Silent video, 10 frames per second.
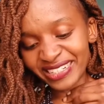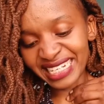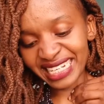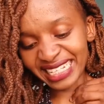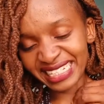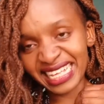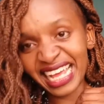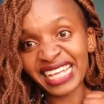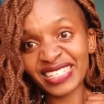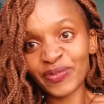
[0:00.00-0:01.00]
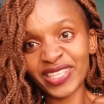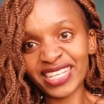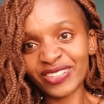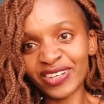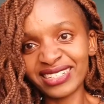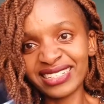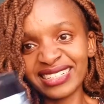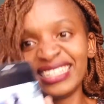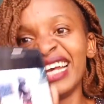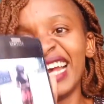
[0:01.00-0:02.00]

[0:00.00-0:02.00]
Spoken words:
but not least, has to be this one.